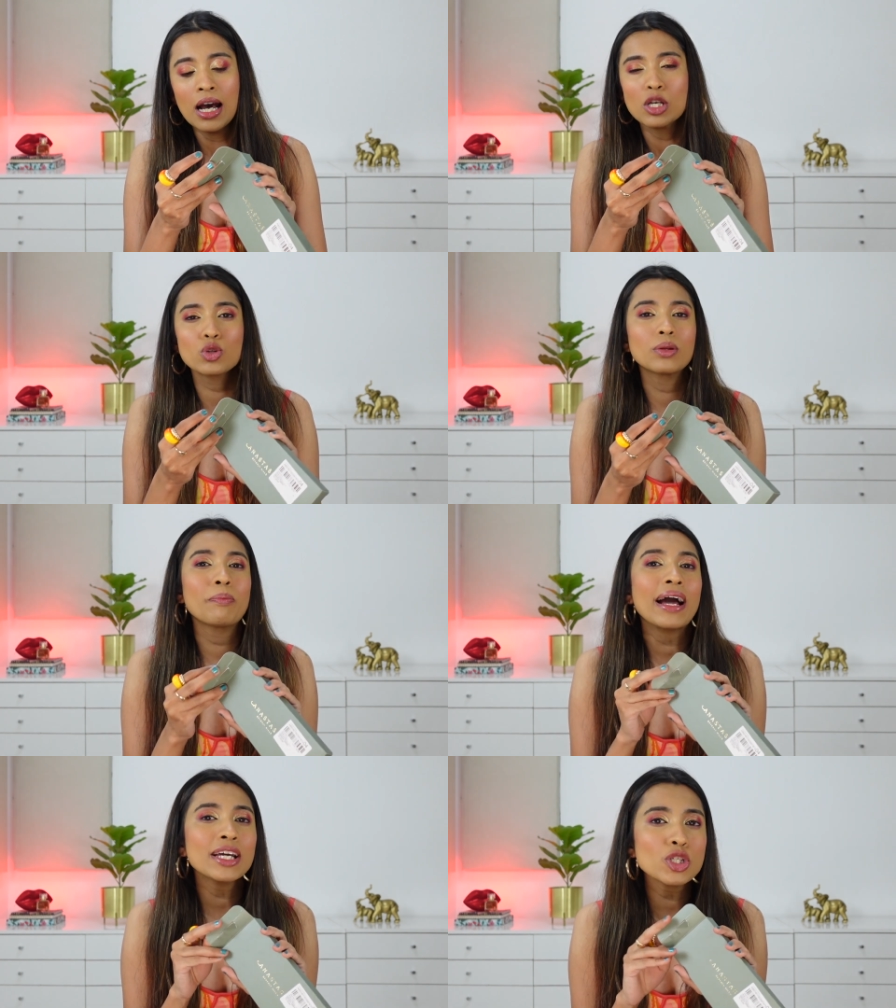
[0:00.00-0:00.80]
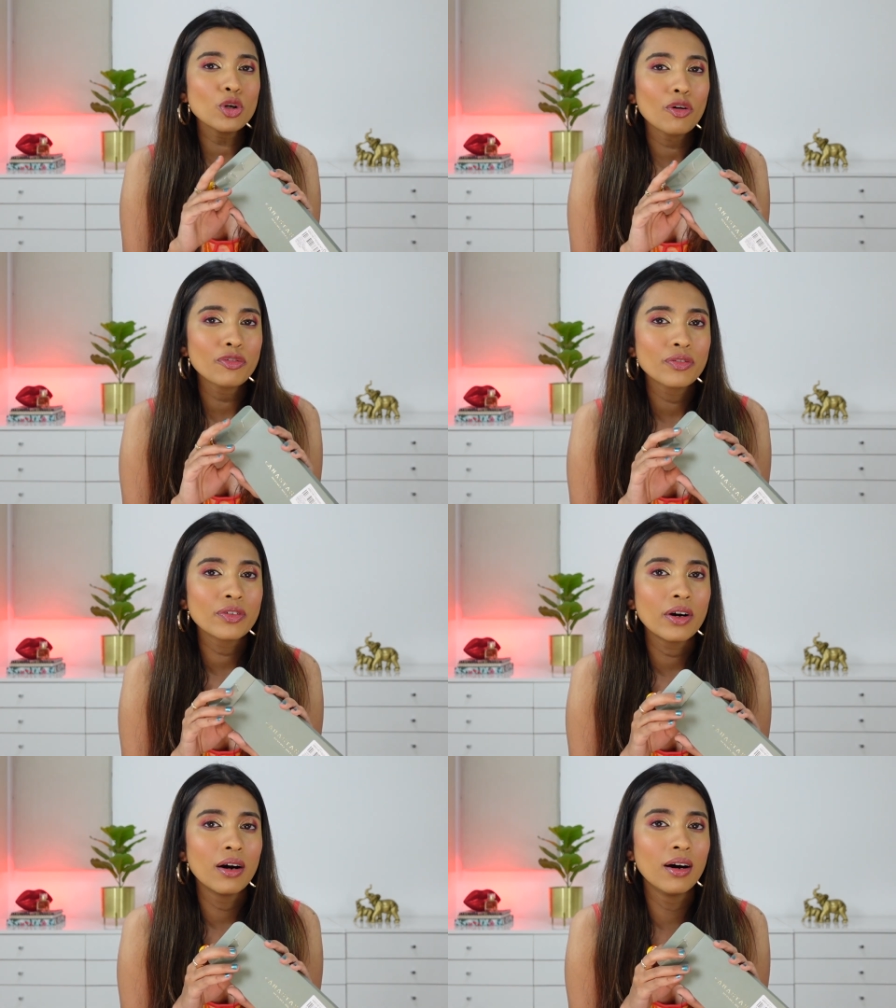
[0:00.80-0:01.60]
So the packaging of
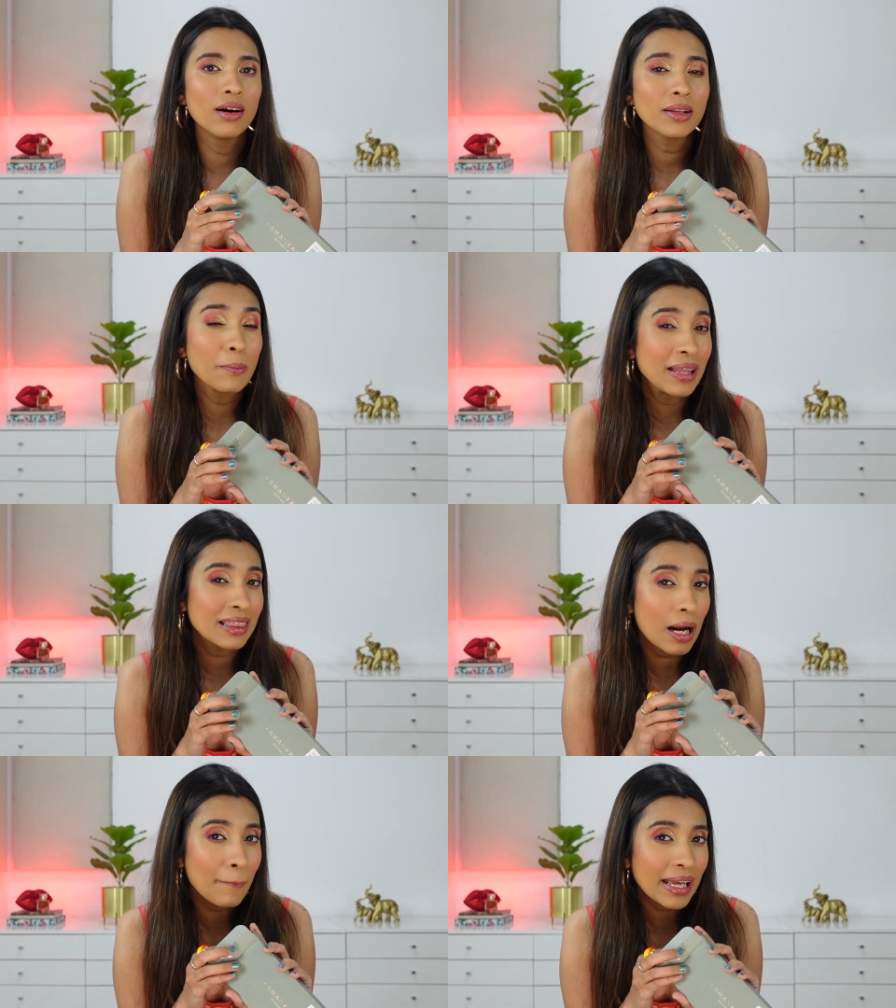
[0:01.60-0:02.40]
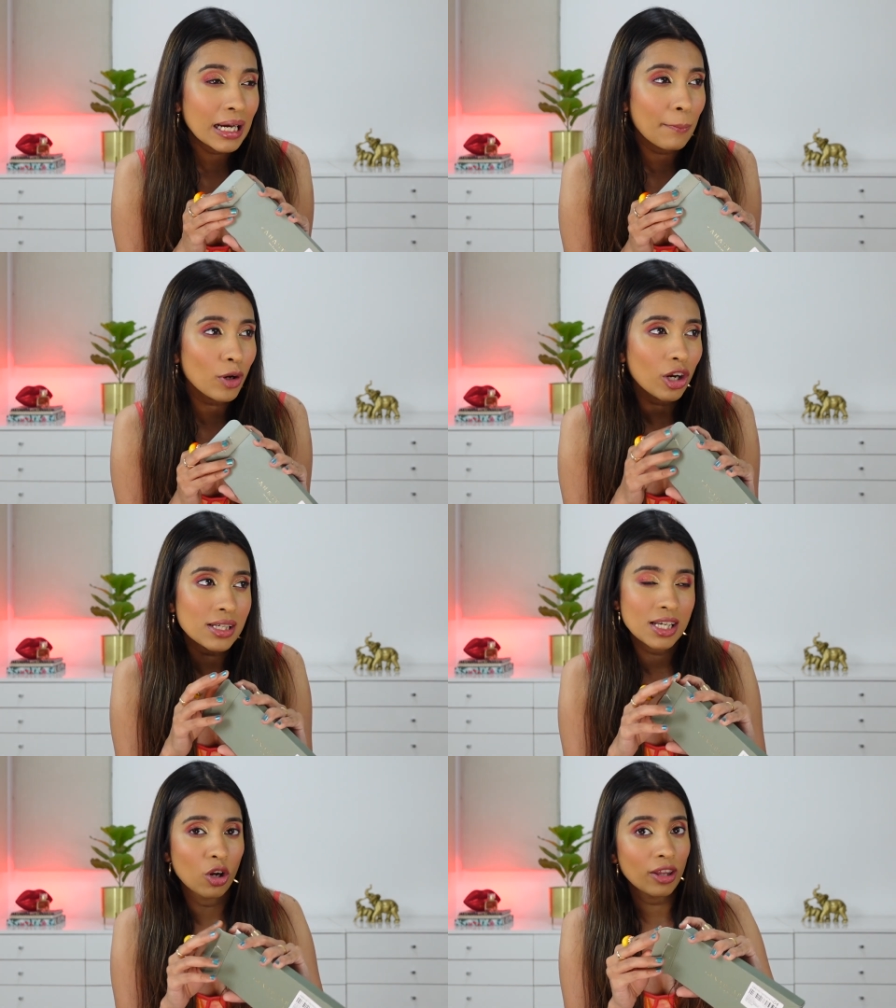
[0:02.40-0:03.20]
the Myntra makeup
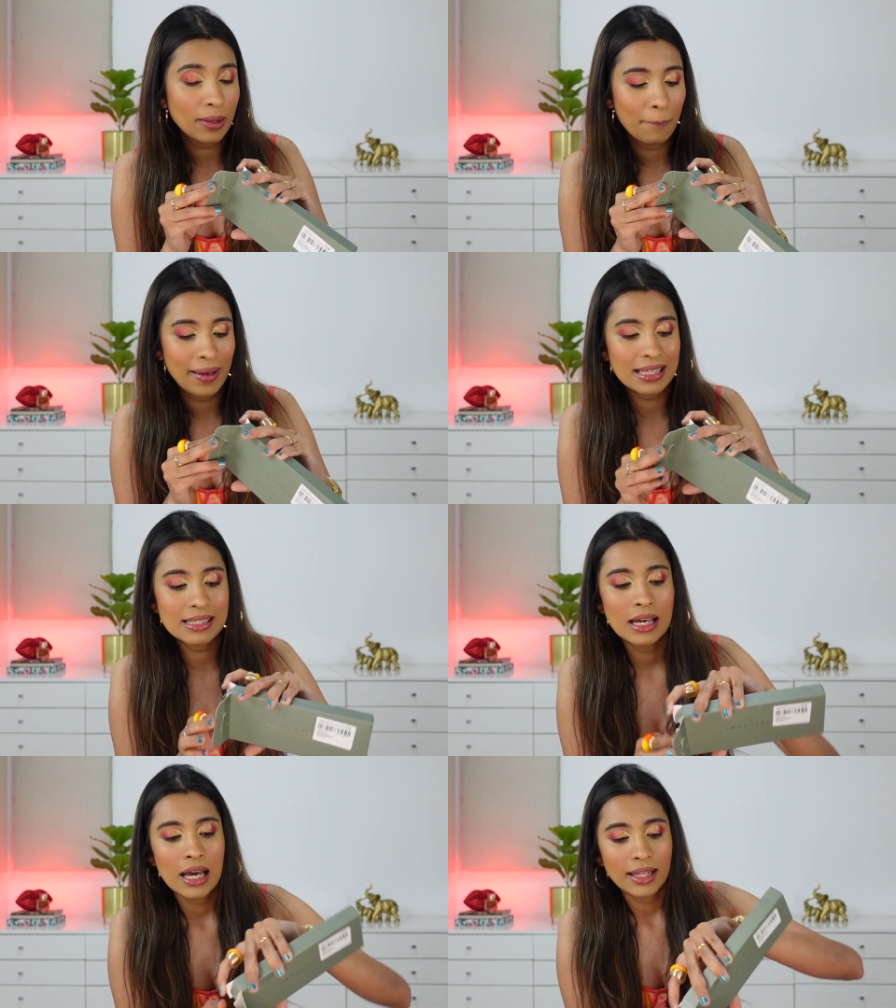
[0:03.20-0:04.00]
products are not the best.